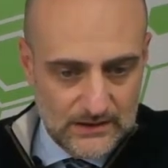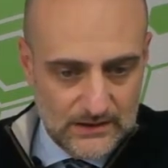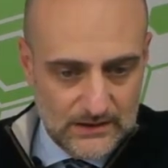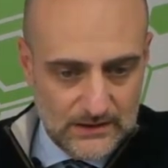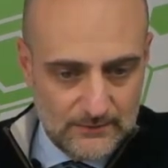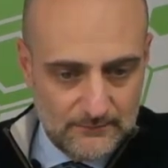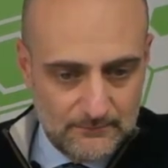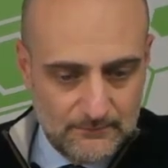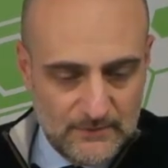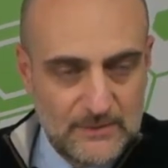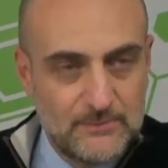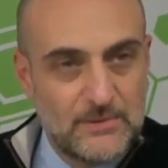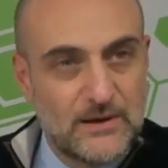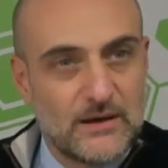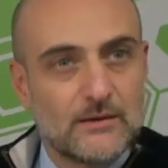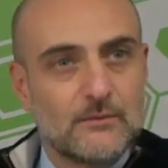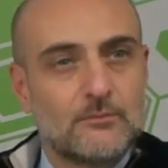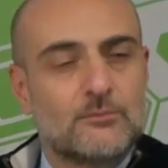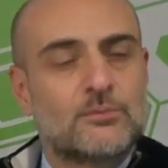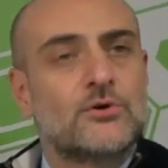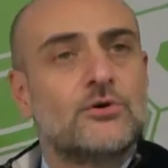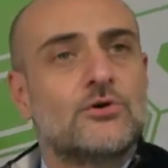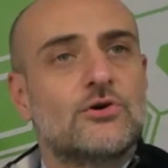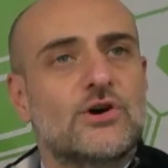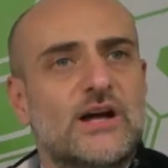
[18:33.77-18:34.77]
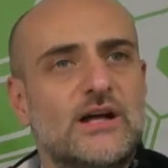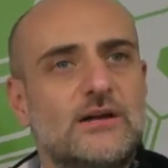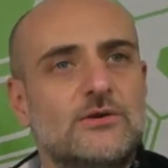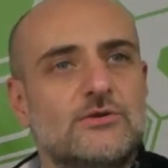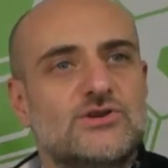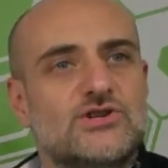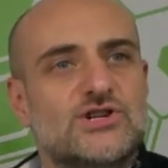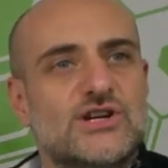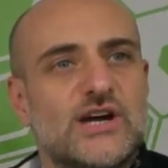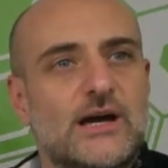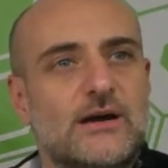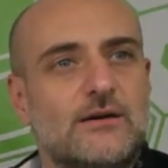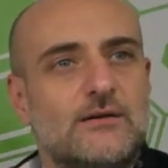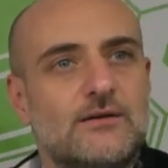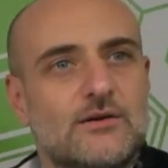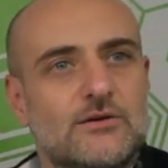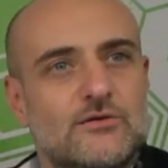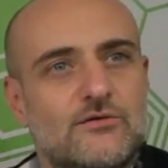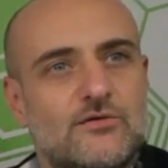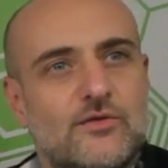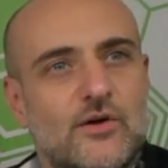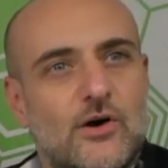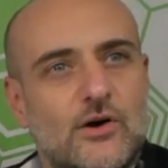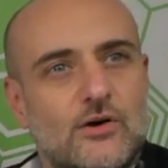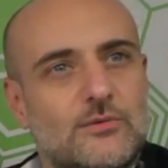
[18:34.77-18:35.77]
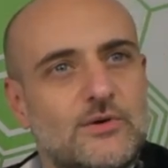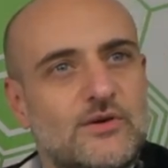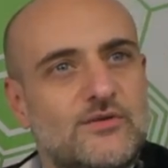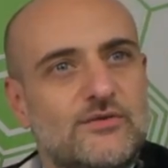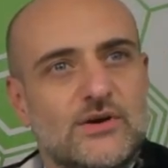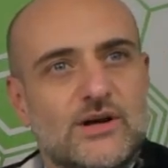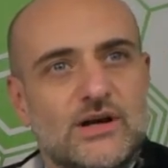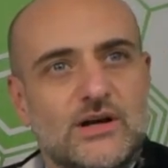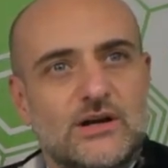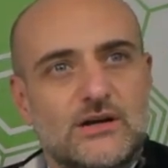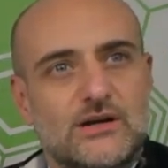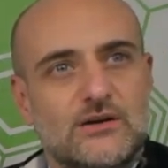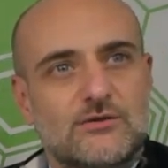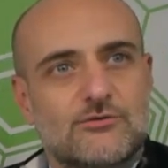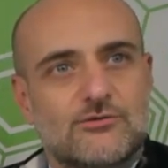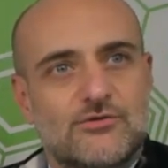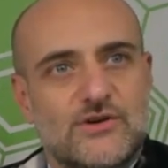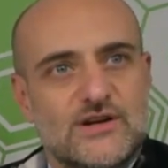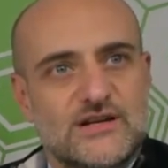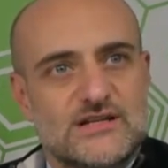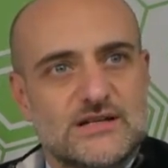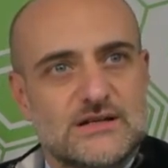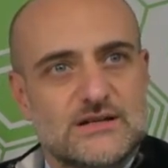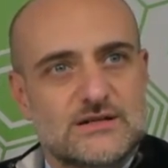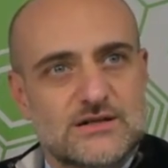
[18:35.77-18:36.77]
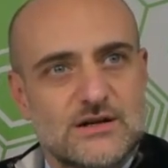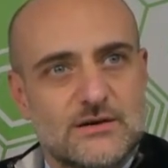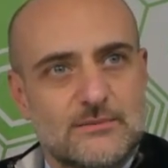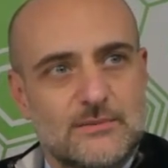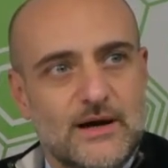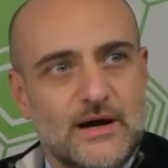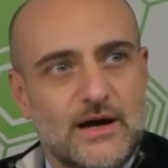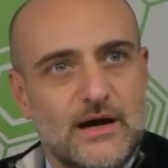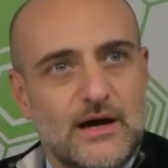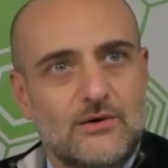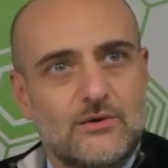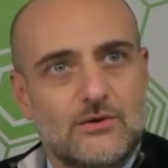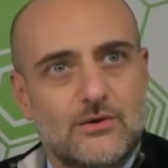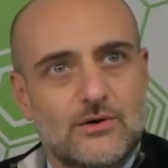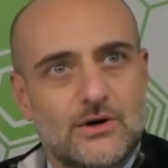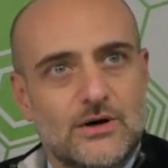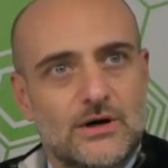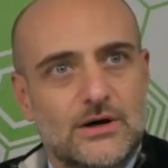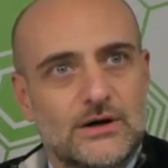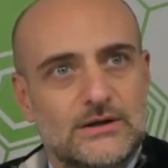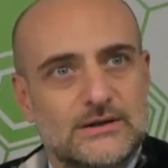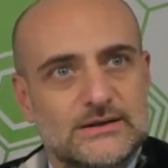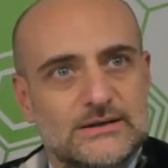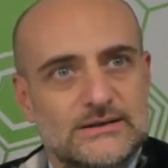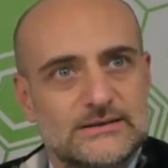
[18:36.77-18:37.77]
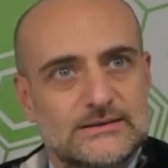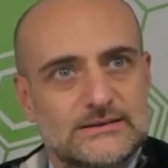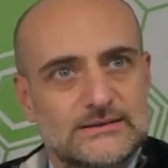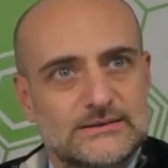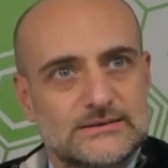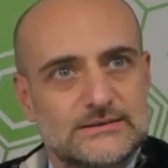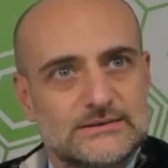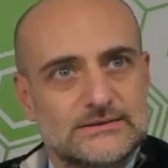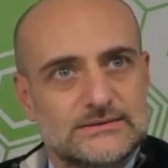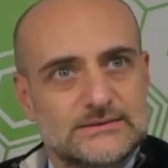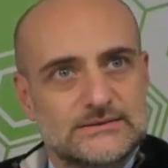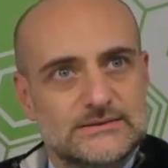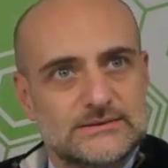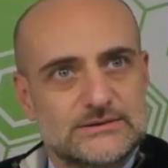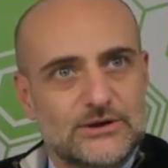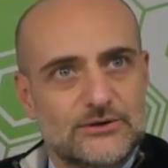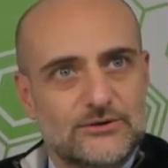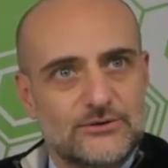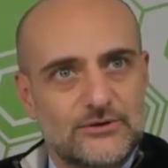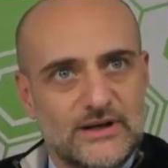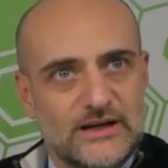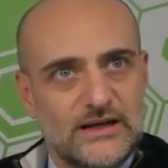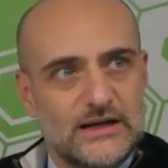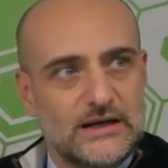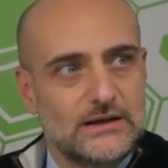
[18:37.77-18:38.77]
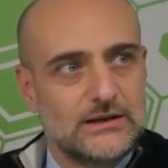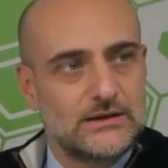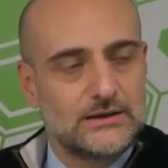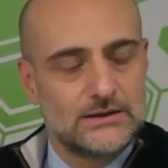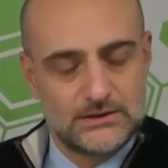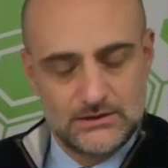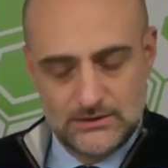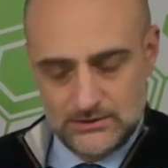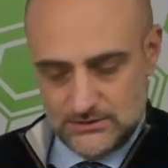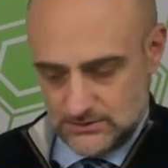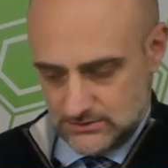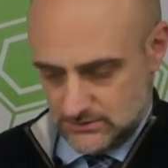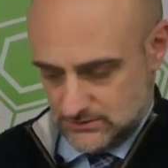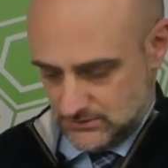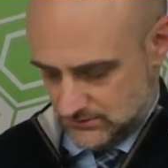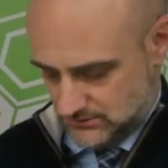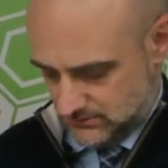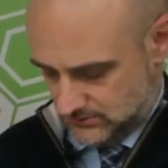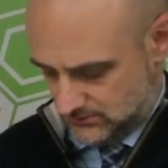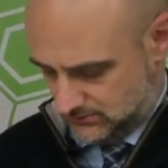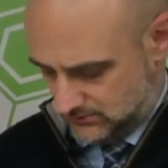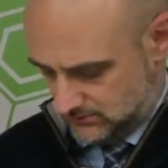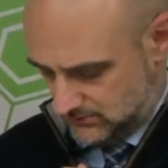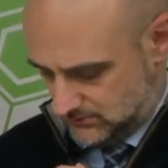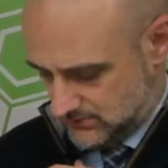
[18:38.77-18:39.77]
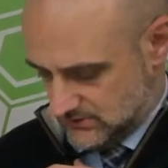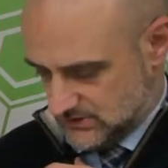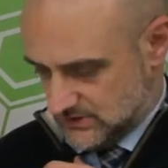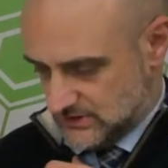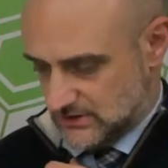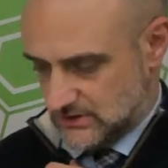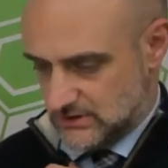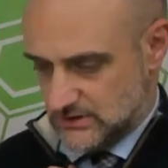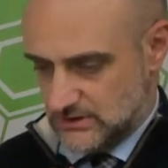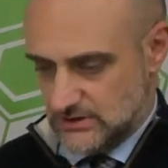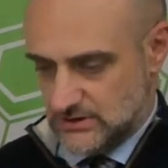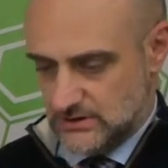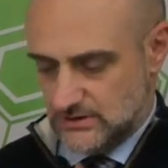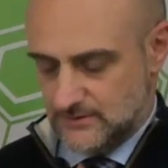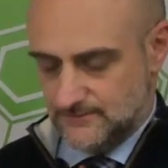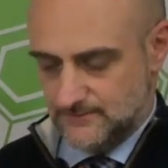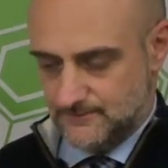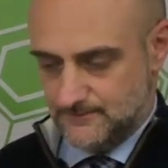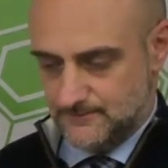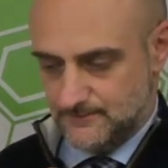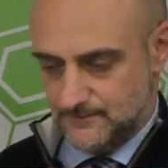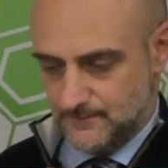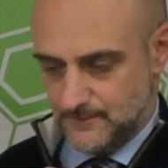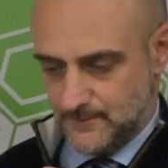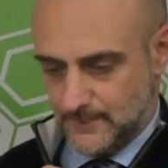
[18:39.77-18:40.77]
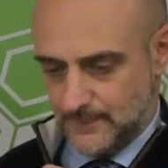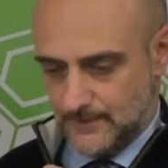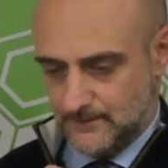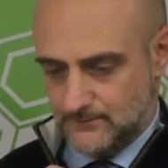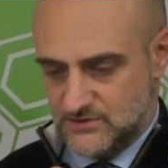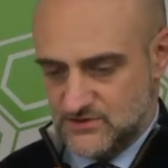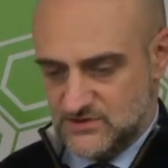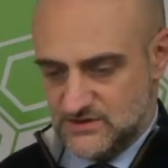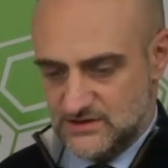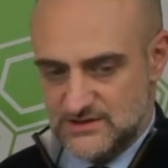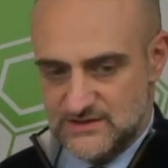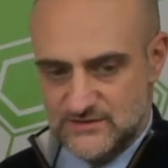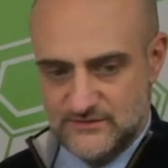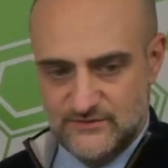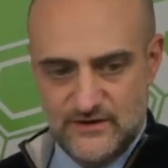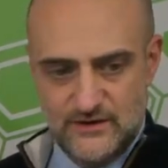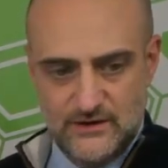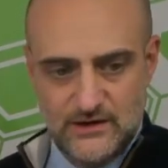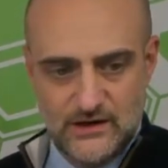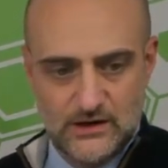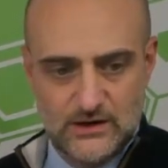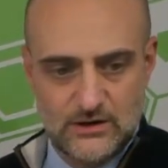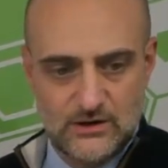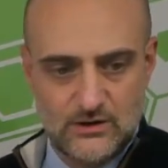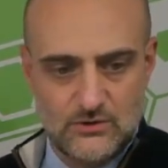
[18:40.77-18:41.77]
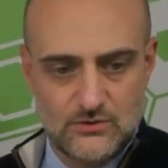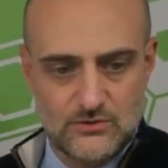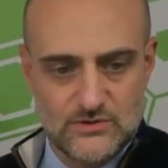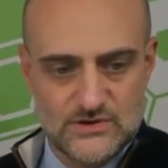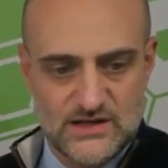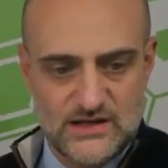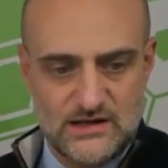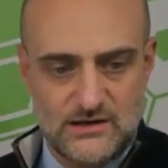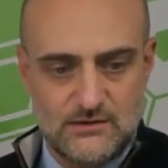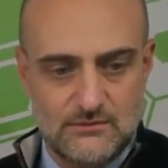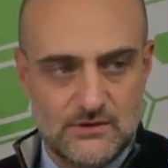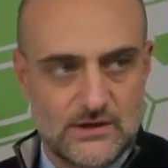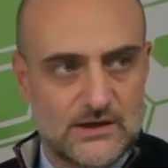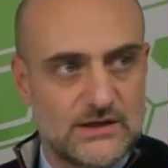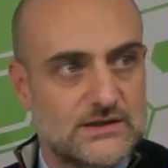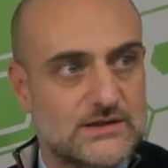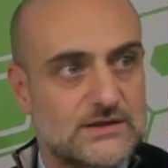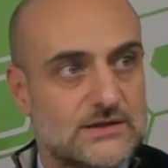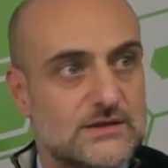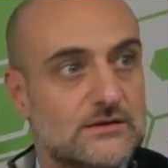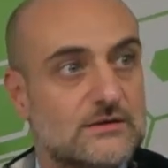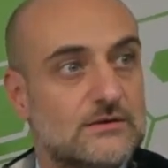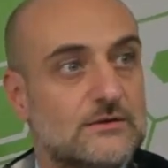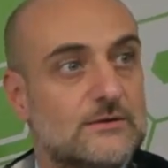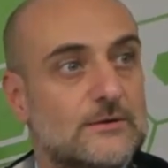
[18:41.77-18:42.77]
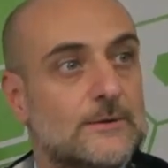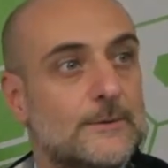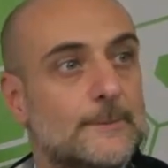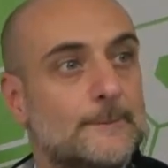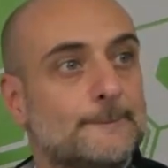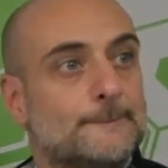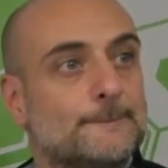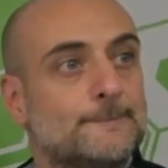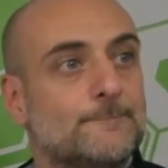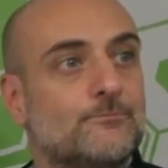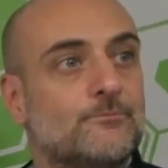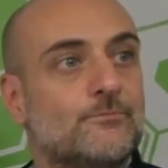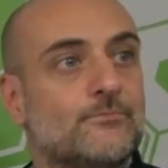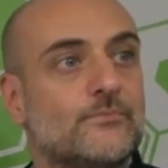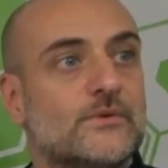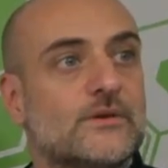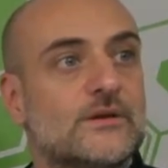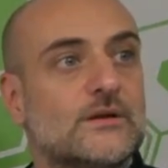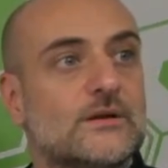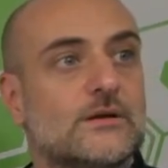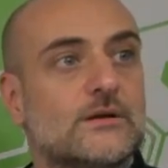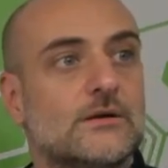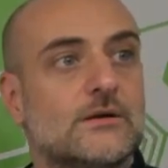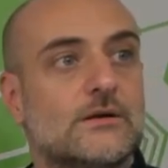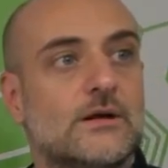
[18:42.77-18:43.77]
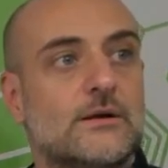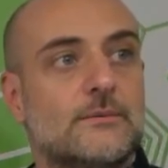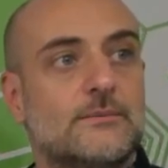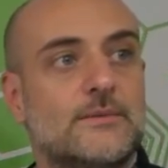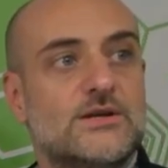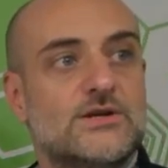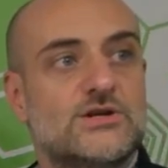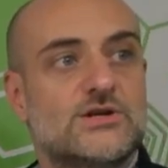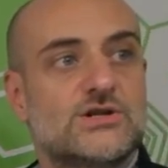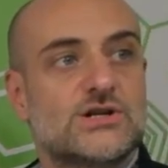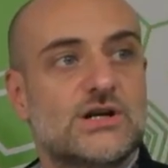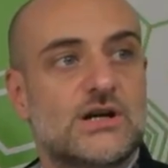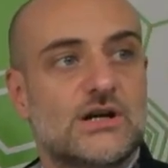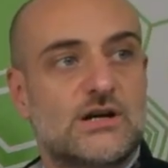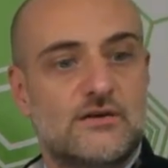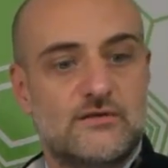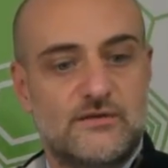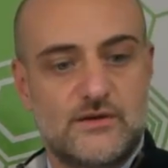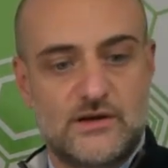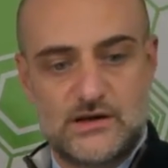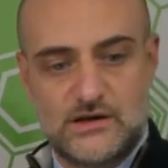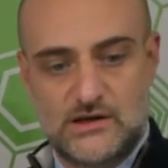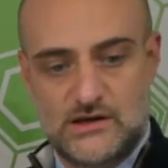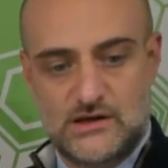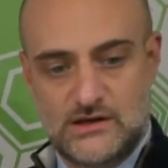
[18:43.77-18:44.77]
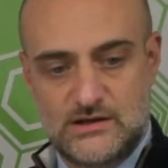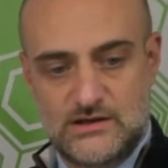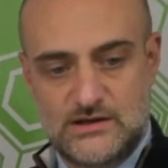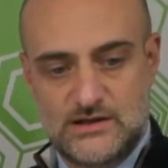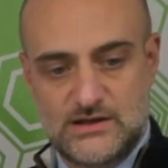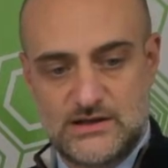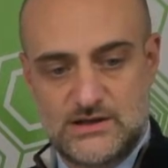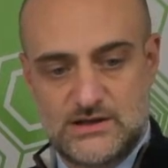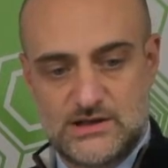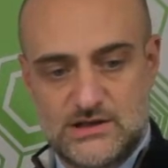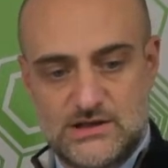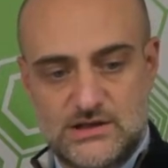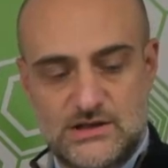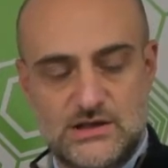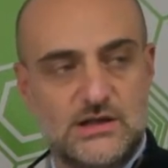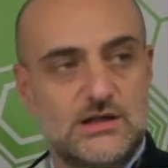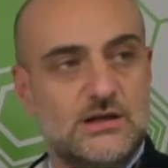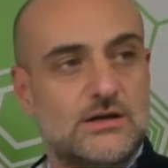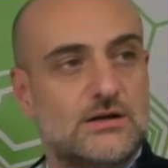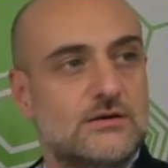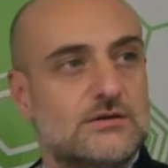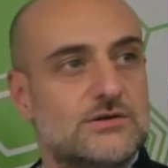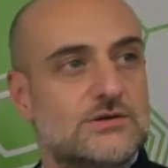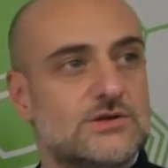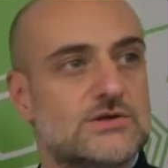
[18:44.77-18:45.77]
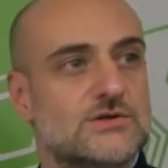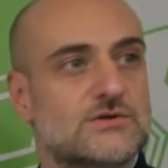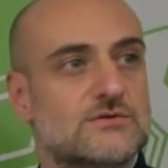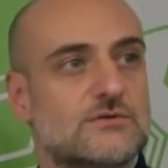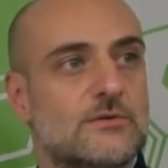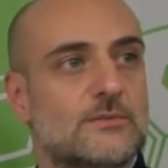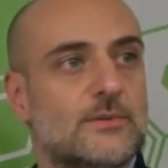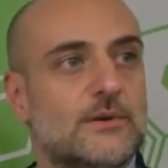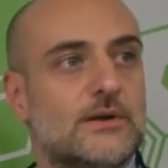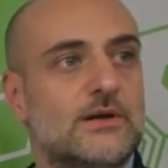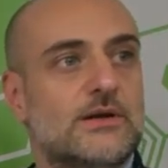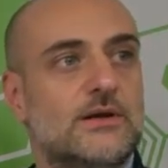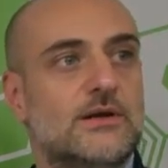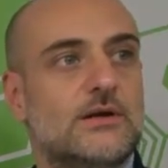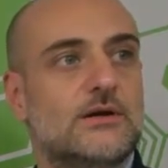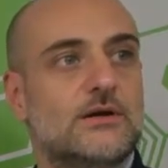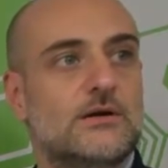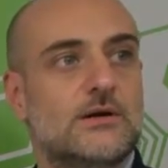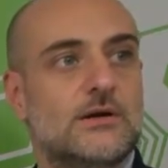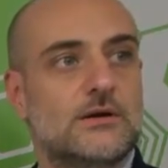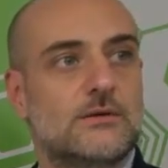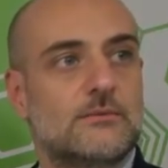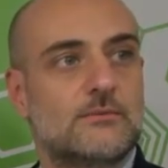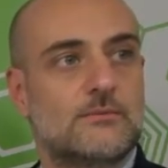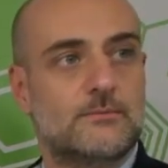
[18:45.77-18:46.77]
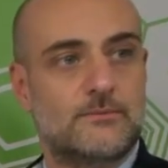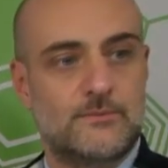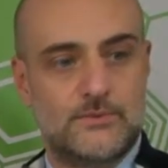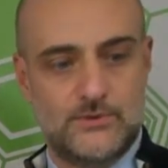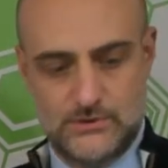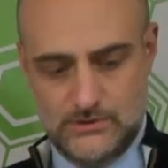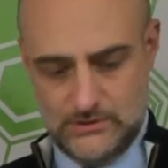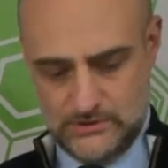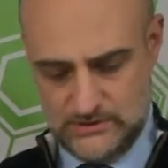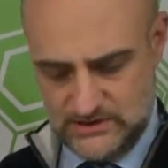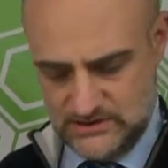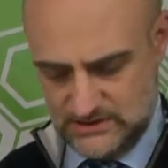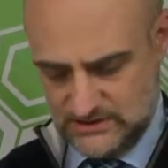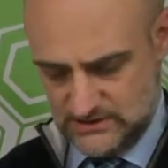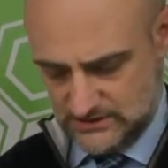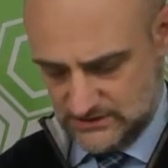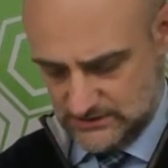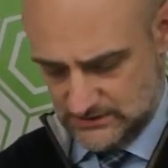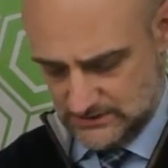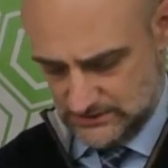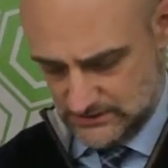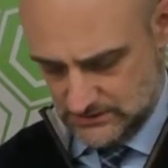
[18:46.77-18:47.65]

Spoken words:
Maybe, Bruno, can you check the volume if we can increase it somehow, or not really? Because it's very close anyway, so let me check if I can attach it here. Just drop it here and put this